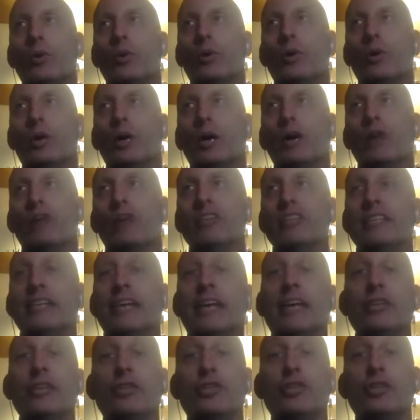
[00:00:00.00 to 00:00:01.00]
our
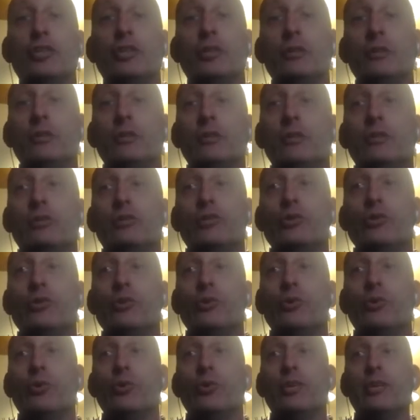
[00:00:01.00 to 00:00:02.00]
intention
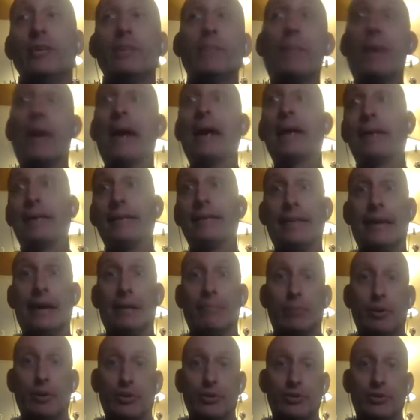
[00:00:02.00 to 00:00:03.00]
to get back at
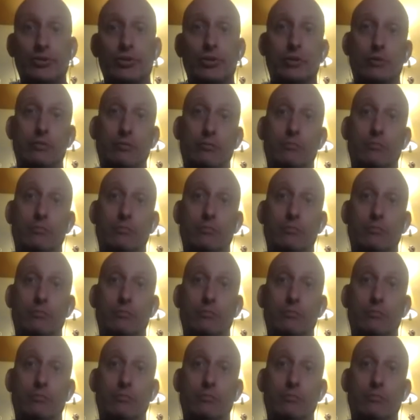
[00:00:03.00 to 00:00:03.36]
that person?